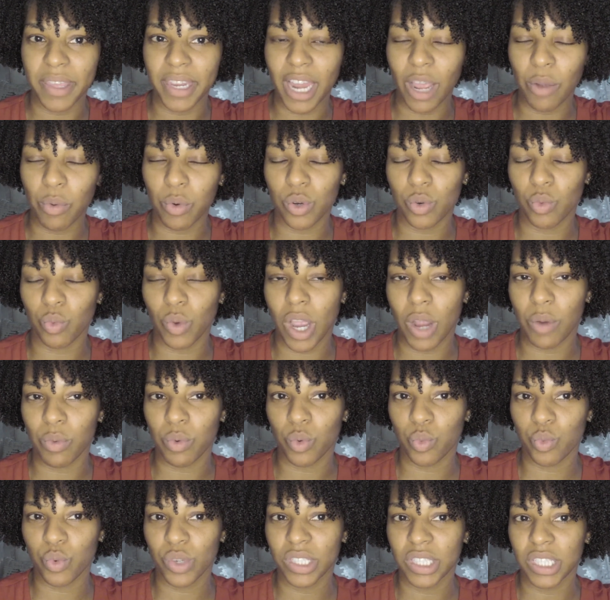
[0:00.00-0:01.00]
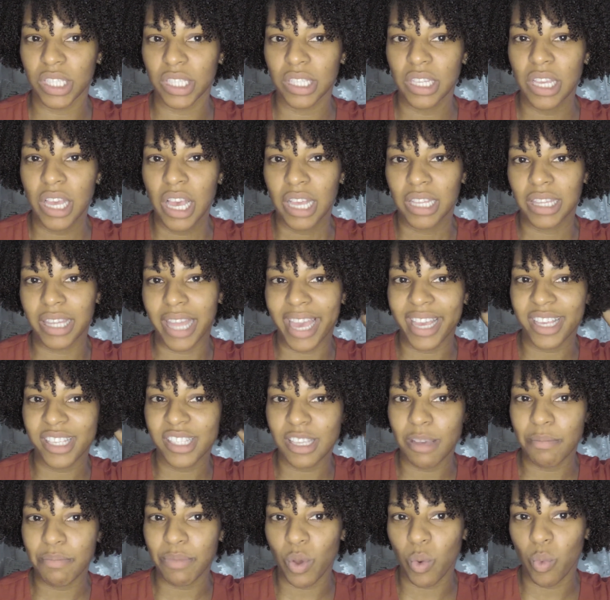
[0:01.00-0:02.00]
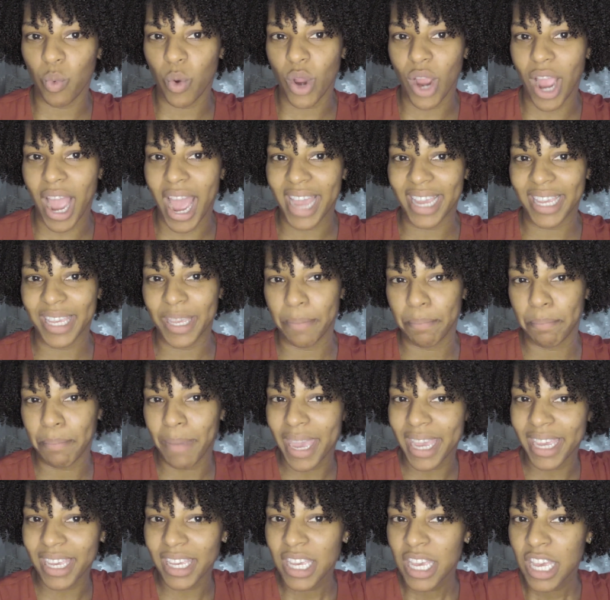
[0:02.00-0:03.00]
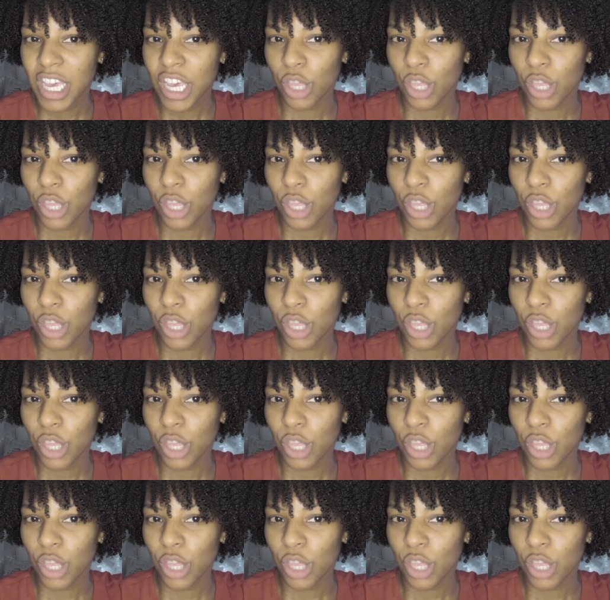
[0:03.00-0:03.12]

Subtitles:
I would really like something where I can make